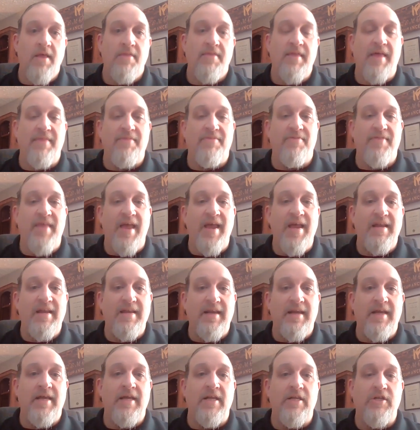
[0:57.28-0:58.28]
that they
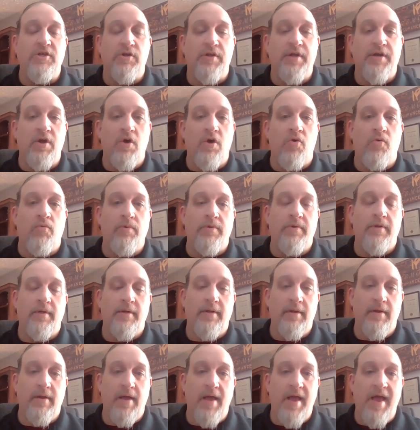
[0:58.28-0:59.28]
need so they don't
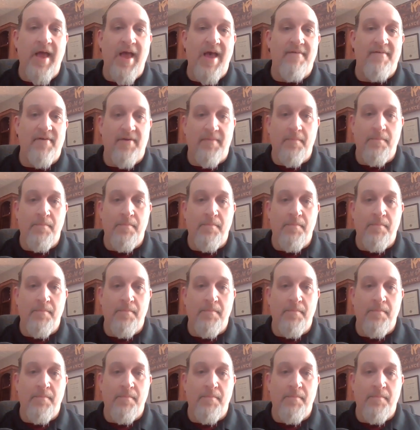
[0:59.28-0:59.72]
have a